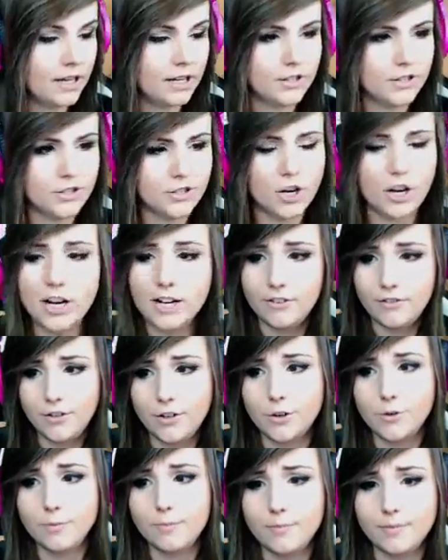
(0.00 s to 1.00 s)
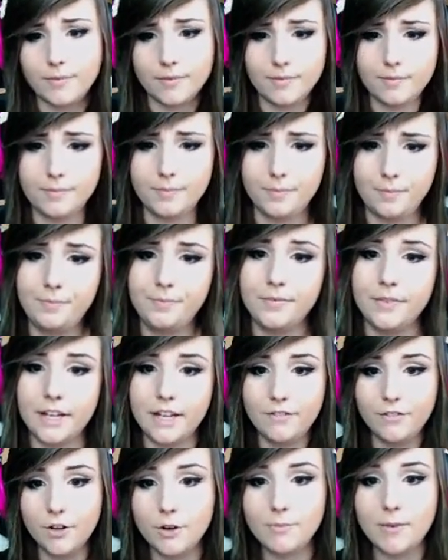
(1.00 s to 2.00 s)
Sorry if you
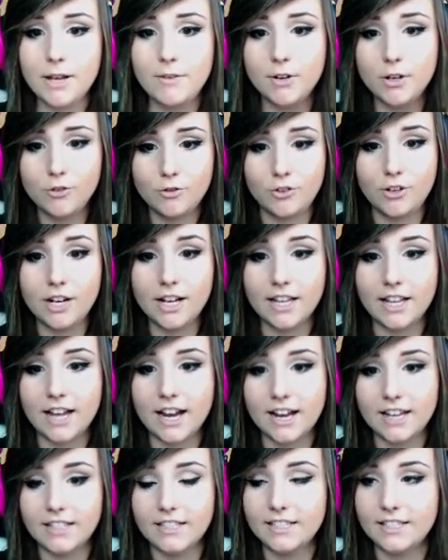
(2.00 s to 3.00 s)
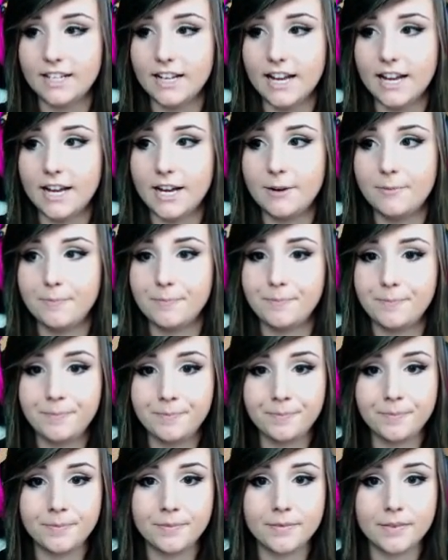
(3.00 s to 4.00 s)
maybe realized
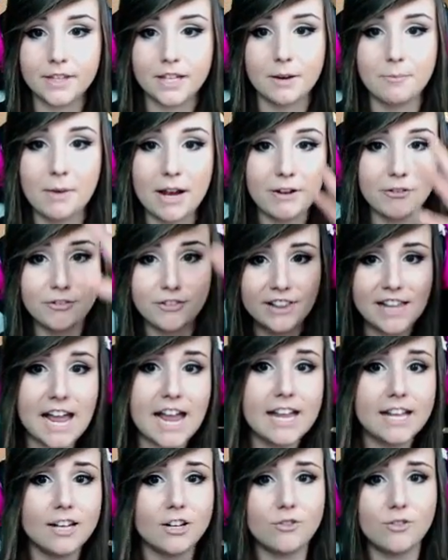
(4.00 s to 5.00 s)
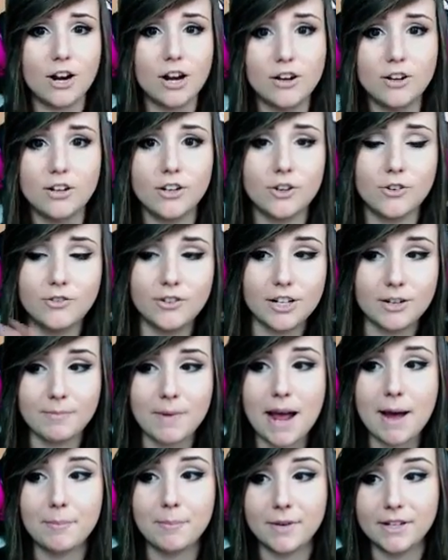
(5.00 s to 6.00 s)
my flying around over the
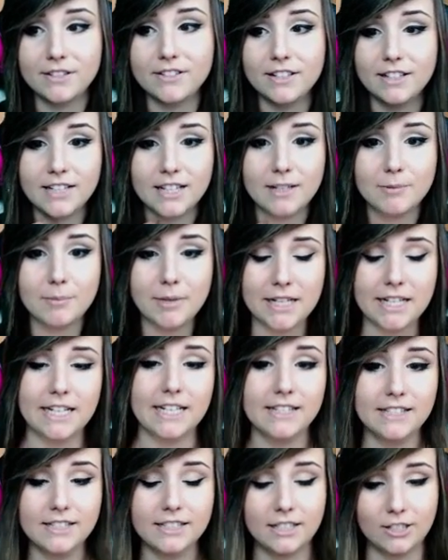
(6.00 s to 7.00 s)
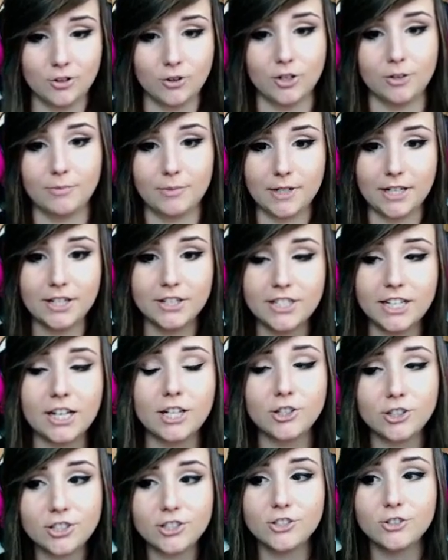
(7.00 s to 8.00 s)
map is a little bit insecure because I
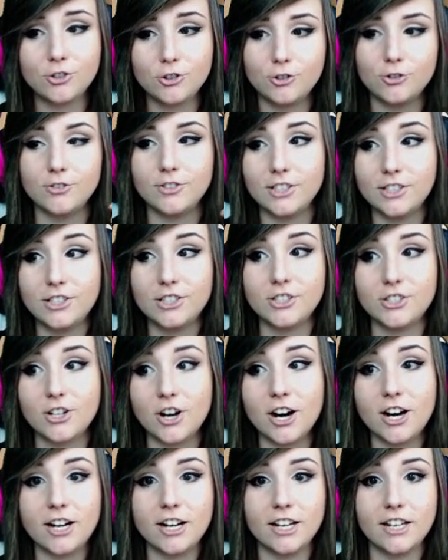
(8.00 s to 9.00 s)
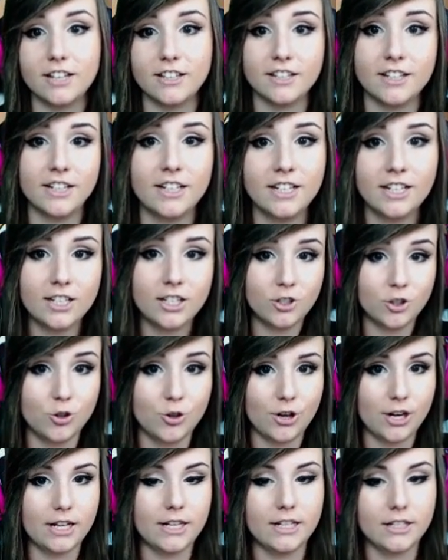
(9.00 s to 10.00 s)
just started
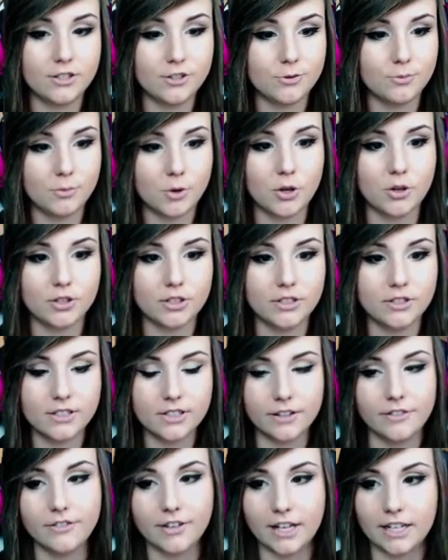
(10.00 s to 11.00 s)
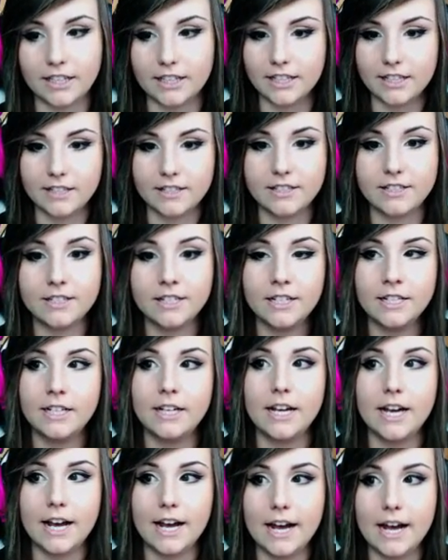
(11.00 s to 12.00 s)
training smokes and stuff like this
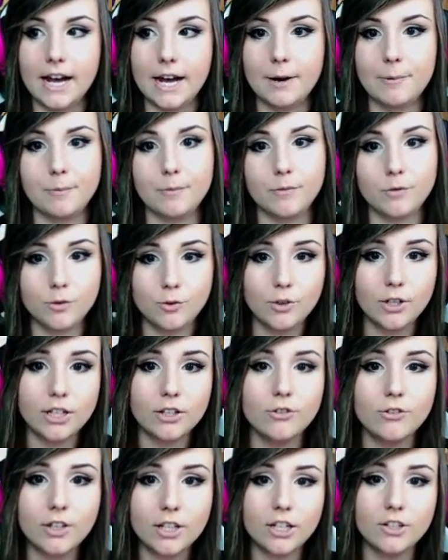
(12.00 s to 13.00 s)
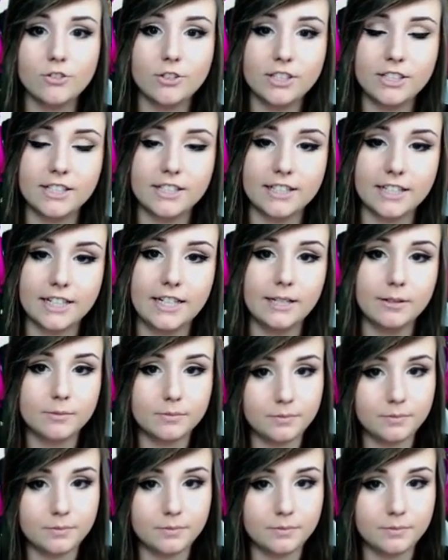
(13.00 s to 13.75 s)
really recently.